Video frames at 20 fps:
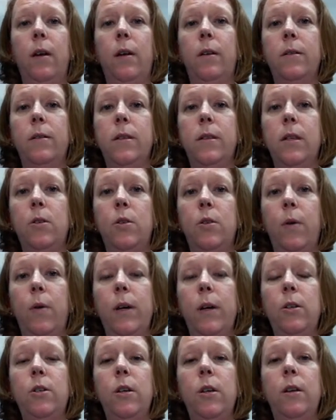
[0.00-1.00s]

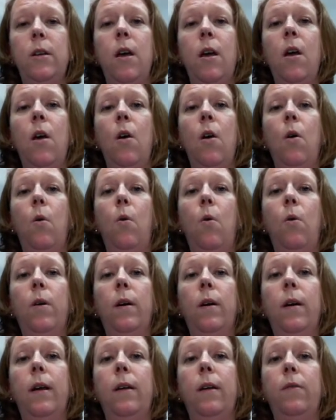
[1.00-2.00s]
situation.
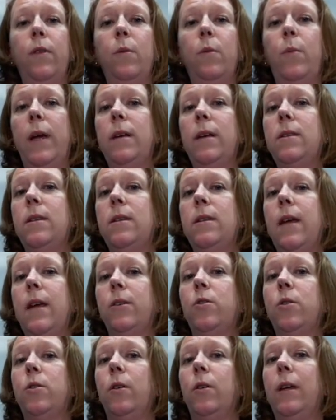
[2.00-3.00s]
Or if the base is
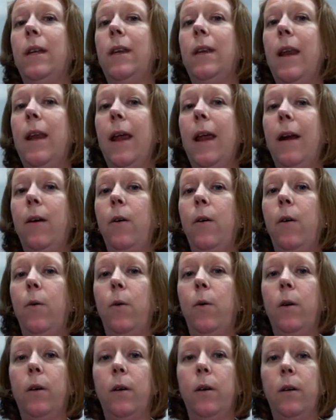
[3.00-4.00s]
actually
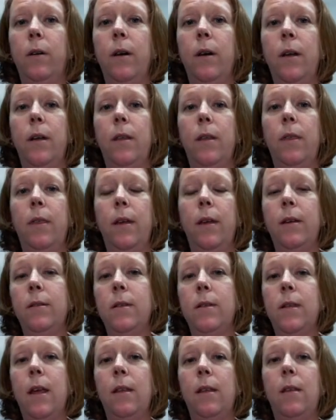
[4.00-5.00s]
narrower than,
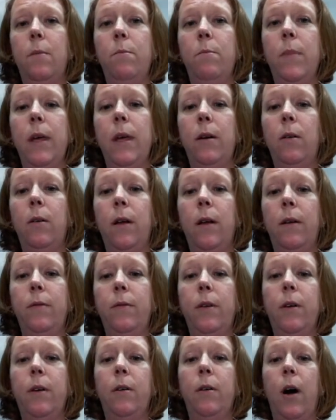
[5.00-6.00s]
say, the middle of
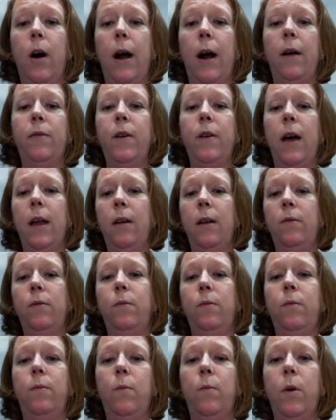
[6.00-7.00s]
the graph, kind of
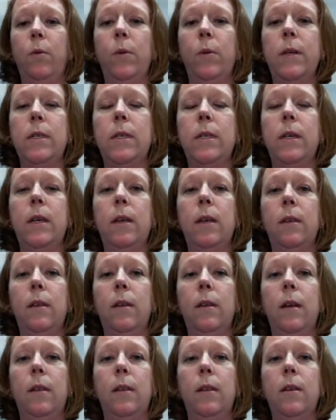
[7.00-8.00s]
what we see
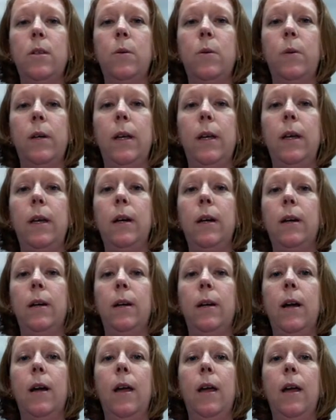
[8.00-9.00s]
in this one
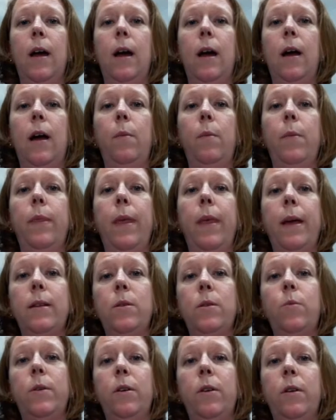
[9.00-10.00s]
here,
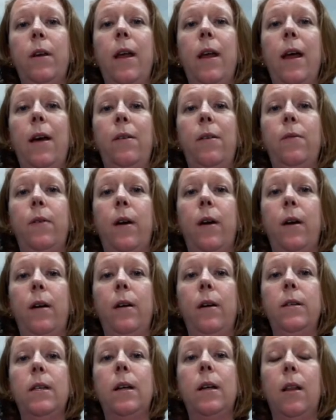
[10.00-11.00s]
that's when you're going to
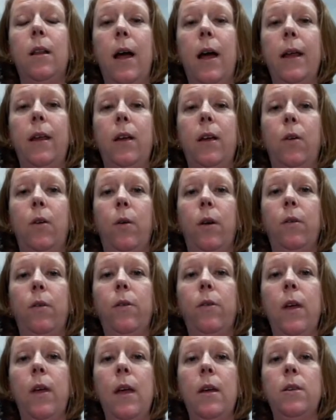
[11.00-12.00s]
have declining
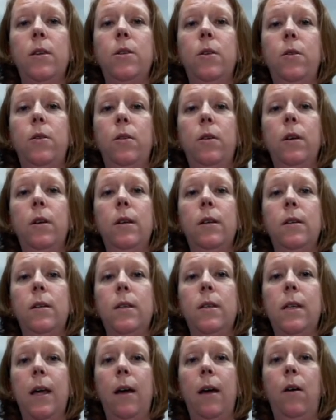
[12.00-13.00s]
growth. So you
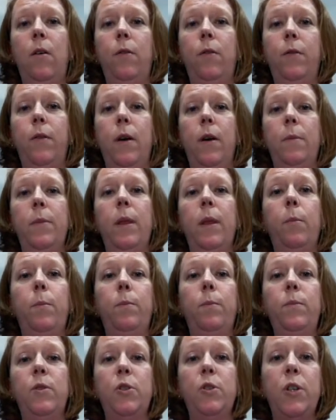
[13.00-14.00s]
can tell from the
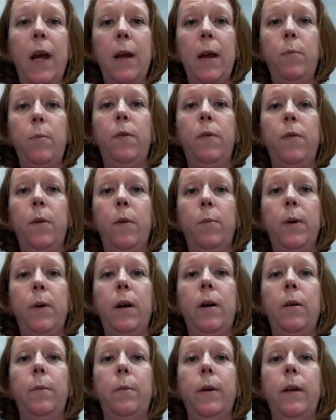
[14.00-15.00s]
shape of the
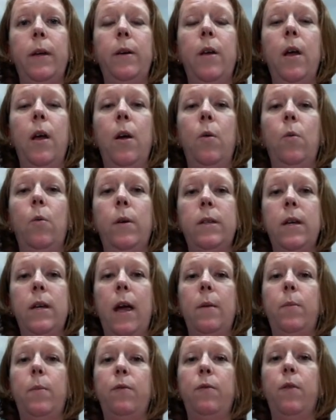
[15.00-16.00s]
pyramid what
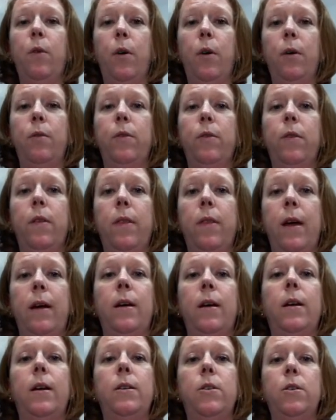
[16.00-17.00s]
type of growth
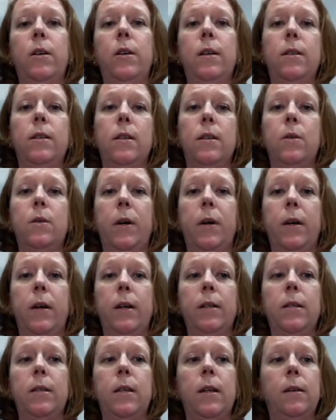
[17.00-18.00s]
that country is
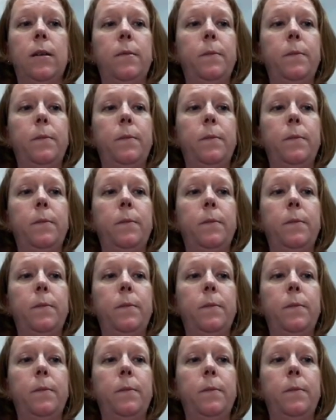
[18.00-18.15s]
experiencing.